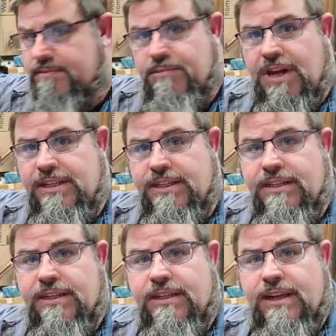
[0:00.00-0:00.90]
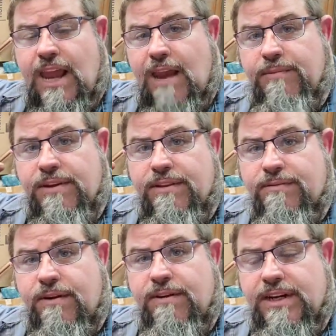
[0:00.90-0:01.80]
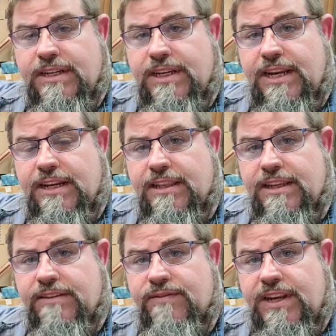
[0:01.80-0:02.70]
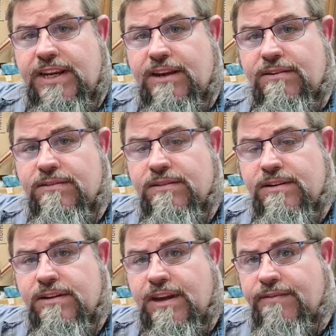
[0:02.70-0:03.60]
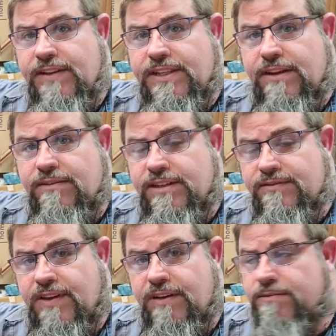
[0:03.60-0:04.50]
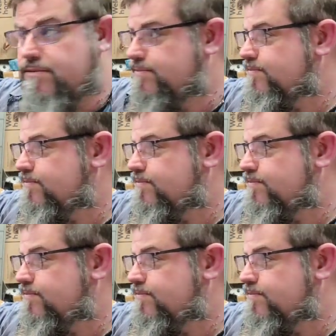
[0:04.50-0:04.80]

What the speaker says: Bunyan. I'm going to throw it at the end of this video if it's on this phone.